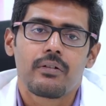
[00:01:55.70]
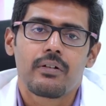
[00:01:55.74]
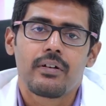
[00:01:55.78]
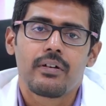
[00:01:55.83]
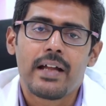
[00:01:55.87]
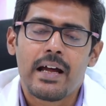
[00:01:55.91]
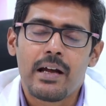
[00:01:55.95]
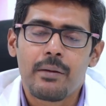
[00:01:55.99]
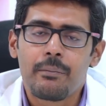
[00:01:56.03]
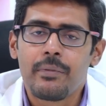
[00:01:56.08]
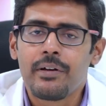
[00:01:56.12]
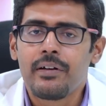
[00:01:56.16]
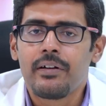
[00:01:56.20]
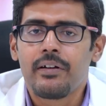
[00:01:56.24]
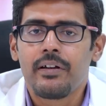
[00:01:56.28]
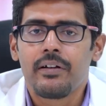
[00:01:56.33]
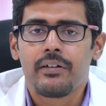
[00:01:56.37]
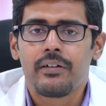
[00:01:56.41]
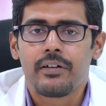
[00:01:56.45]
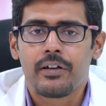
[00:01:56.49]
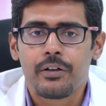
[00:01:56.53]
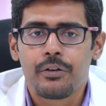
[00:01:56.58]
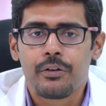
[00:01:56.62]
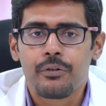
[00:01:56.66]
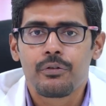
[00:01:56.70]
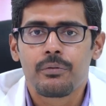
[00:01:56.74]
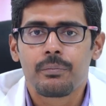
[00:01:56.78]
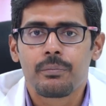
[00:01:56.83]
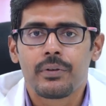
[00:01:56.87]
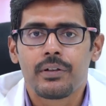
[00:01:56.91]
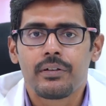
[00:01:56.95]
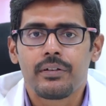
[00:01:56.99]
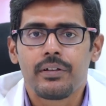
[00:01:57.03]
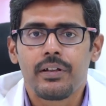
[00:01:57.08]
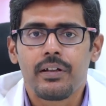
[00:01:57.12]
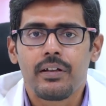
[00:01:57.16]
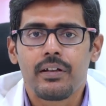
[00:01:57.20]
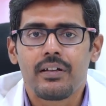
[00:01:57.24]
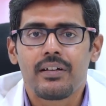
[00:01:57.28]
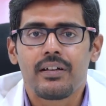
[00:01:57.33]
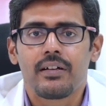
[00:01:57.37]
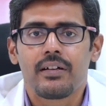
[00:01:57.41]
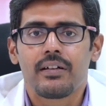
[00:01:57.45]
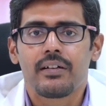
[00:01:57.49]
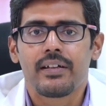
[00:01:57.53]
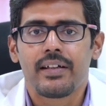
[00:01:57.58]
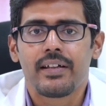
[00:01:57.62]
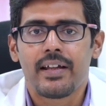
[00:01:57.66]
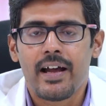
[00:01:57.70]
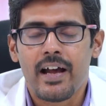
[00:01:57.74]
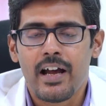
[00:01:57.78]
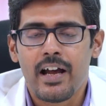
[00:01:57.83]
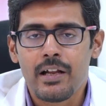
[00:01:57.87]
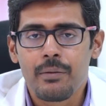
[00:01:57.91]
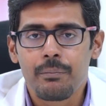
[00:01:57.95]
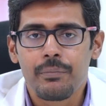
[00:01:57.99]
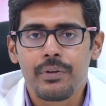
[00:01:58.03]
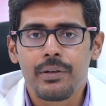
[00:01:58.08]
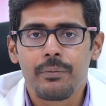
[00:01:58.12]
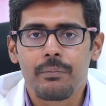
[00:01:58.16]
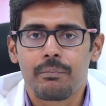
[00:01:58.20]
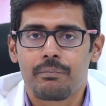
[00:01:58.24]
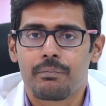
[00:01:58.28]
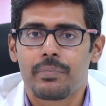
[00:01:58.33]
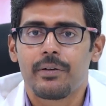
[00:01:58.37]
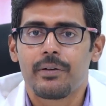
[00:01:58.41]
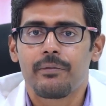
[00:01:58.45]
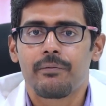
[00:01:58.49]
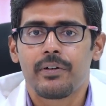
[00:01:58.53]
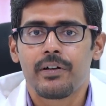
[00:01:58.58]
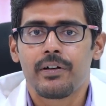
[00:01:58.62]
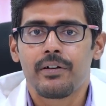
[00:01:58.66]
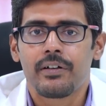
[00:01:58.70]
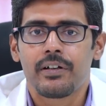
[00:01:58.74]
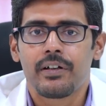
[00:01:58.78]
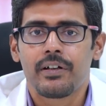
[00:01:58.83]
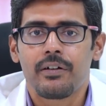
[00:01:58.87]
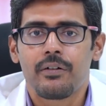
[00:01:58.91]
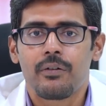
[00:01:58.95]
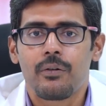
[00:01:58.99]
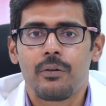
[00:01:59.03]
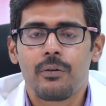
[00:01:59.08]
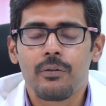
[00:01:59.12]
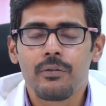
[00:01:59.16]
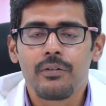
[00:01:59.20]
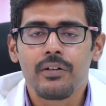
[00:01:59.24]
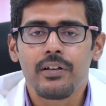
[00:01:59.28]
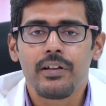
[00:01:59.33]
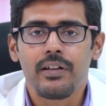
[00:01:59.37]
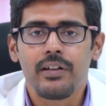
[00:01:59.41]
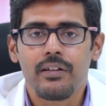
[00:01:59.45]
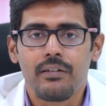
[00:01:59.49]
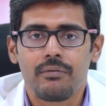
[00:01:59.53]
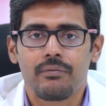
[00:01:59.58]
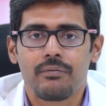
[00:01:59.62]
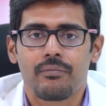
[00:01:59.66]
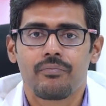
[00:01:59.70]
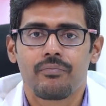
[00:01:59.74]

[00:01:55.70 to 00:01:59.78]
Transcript: Diabetic retinopathy can be prevented only